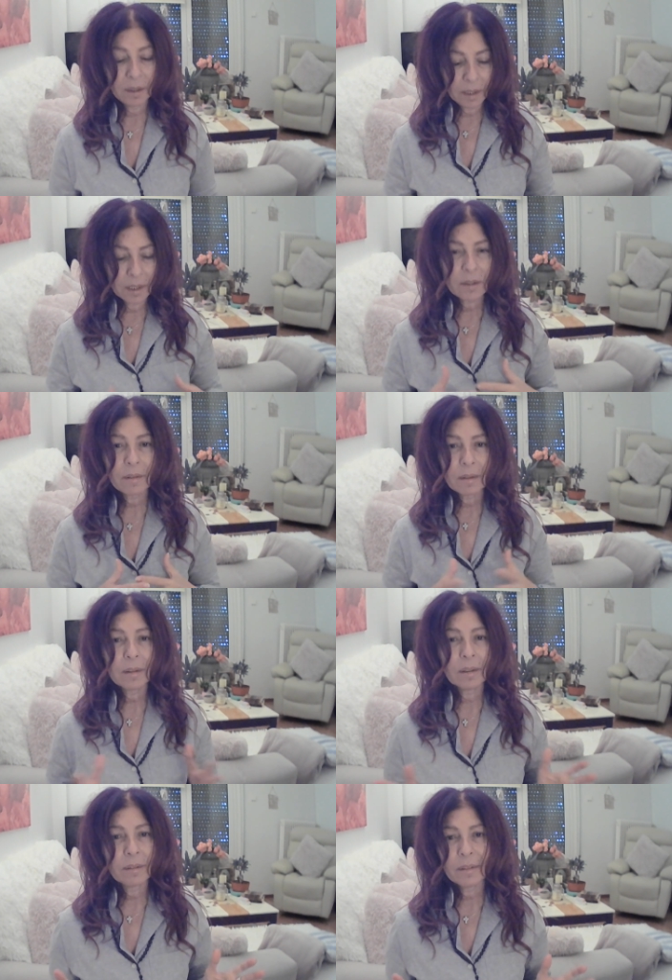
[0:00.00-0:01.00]
And let
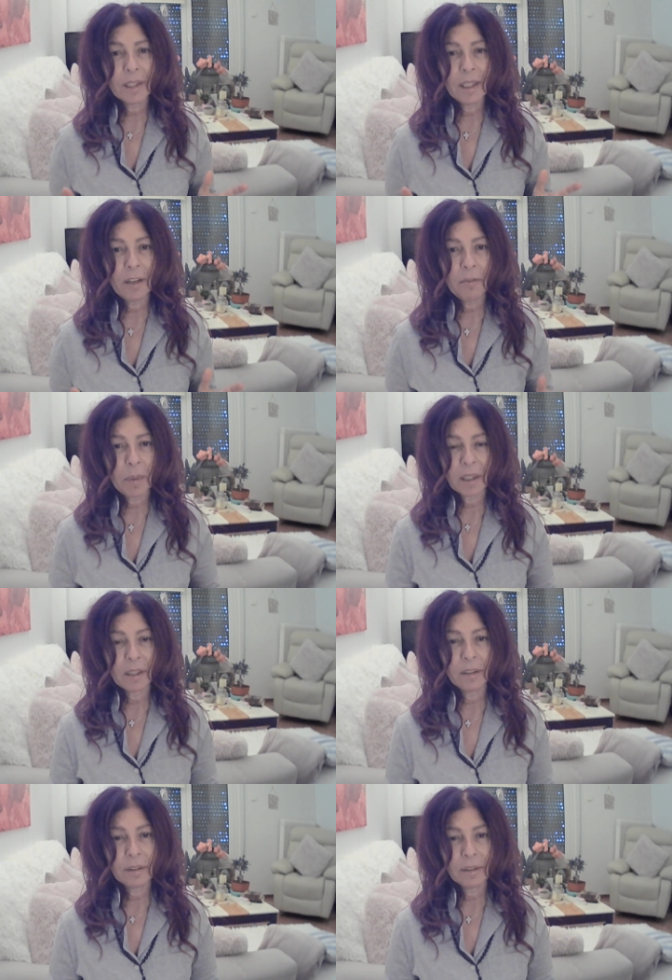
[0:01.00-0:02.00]
let love
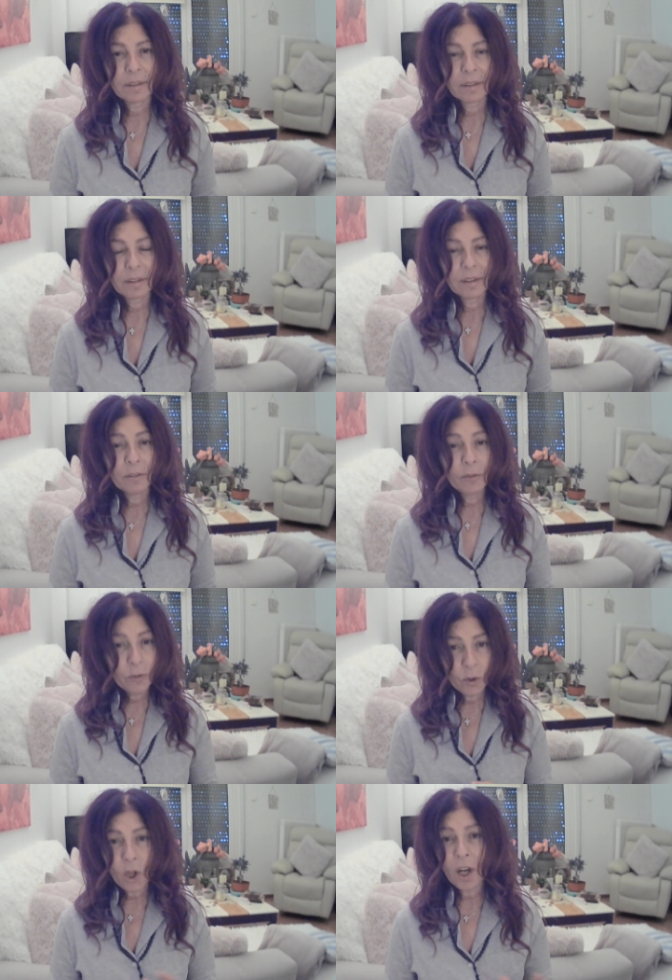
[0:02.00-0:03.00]
back in,
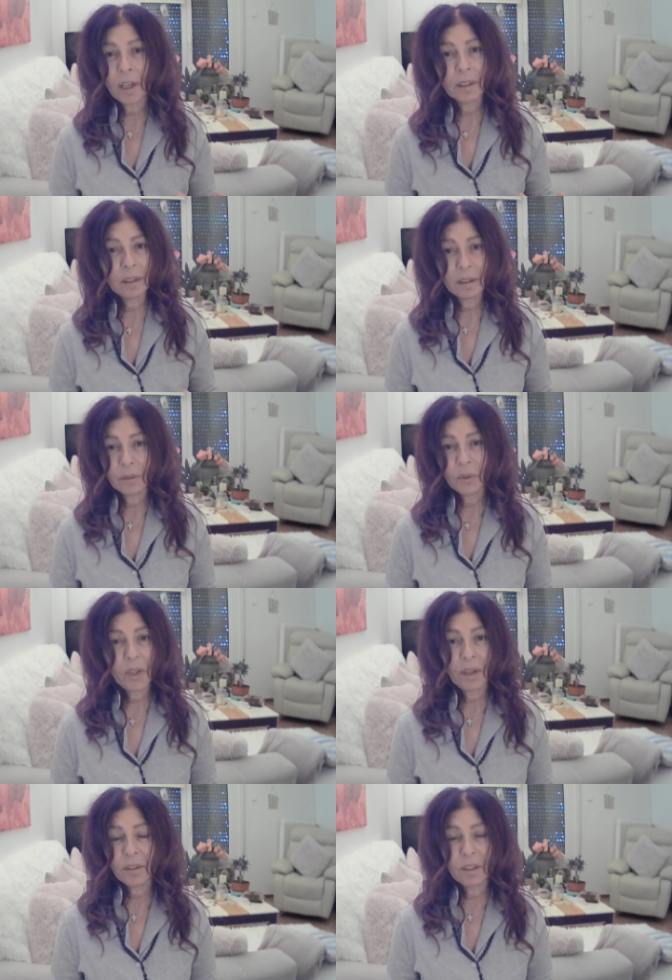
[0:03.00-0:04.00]
full on,
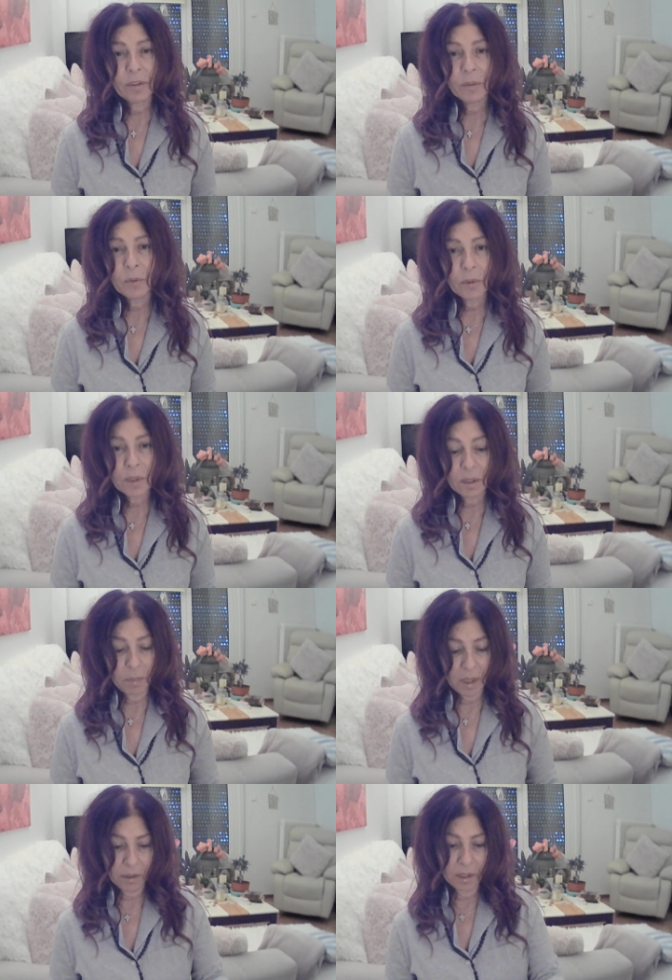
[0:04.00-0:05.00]
without even worrying
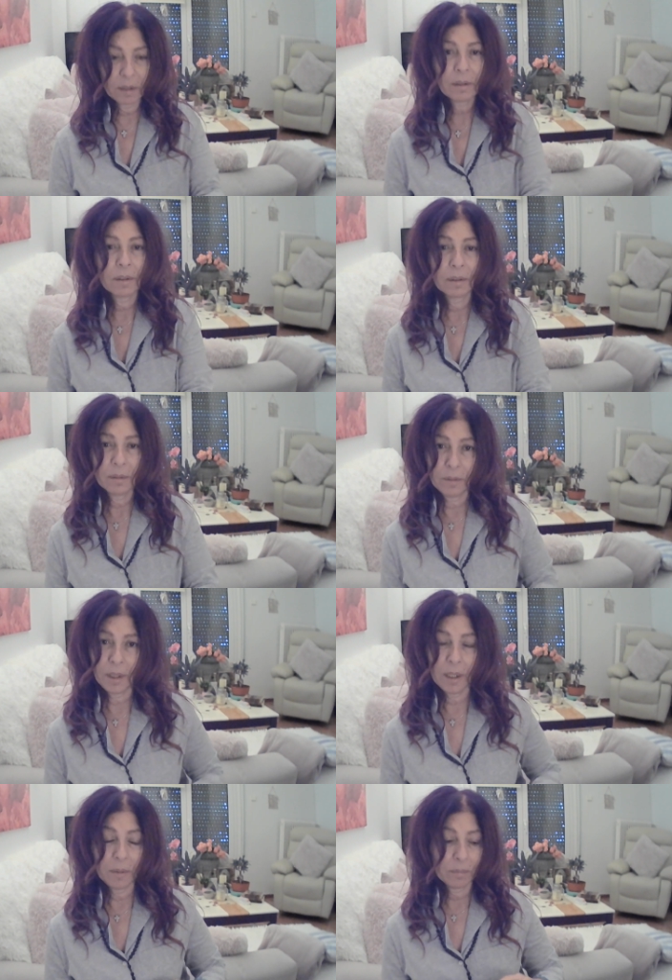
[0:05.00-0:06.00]
about it,
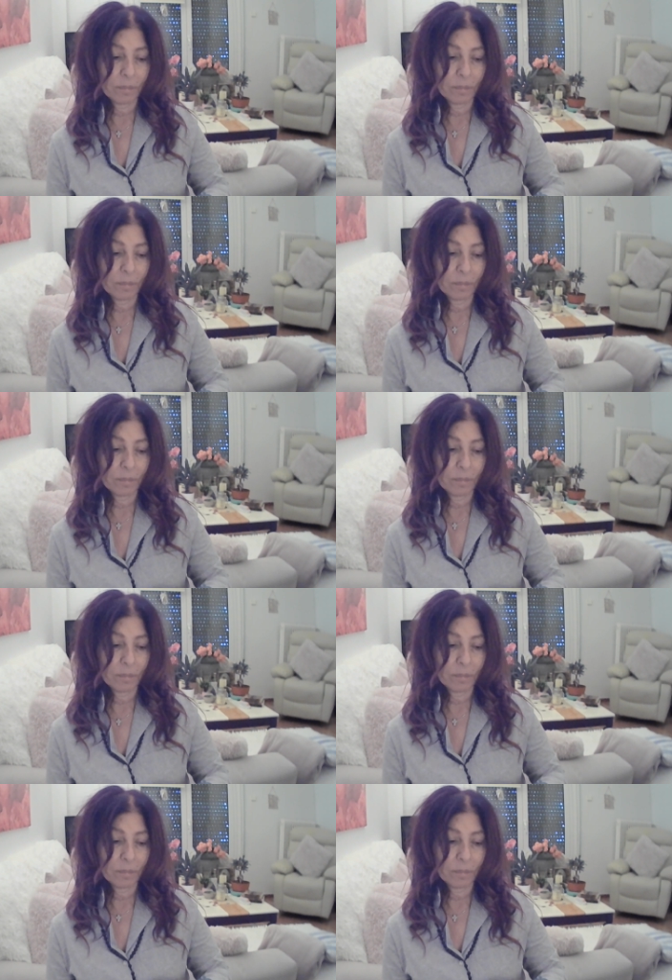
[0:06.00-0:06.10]
right?